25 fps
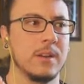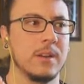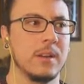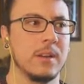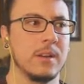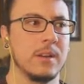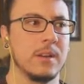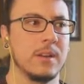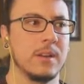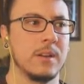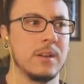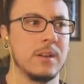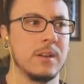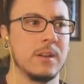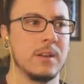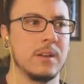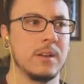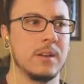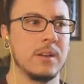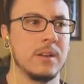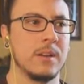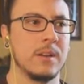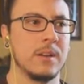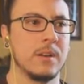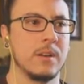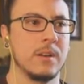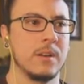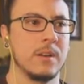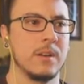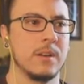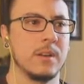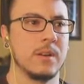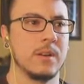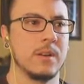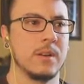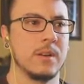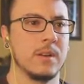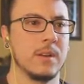
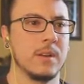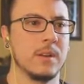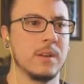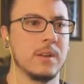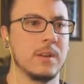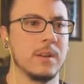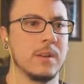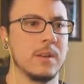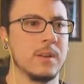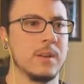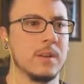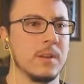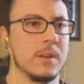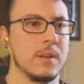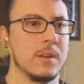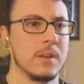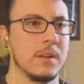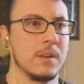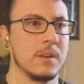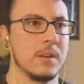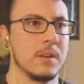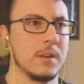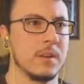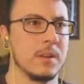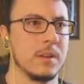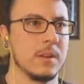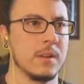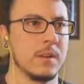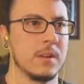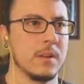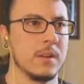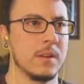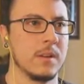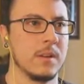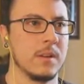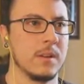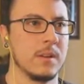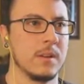
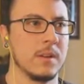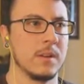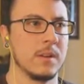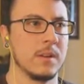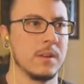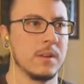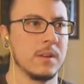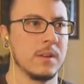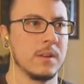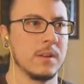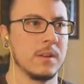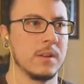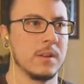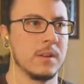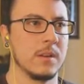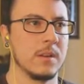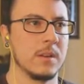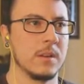(no one is talking)